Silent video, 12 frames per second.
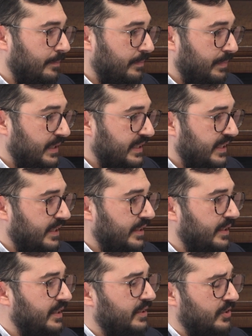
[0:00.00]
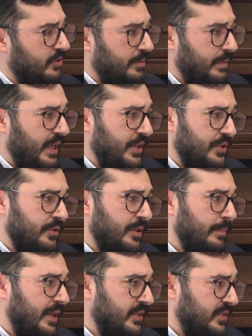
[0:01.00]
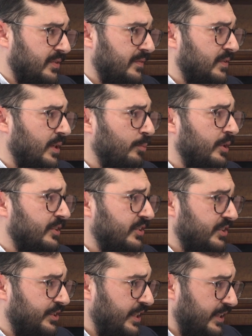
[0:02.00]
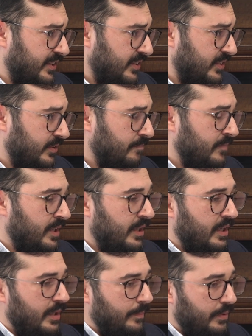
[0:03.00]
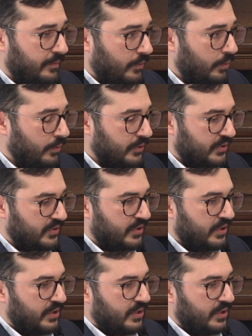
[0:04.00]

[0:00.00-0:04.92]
particularly discrimination on the basis of someone's sex. But of course,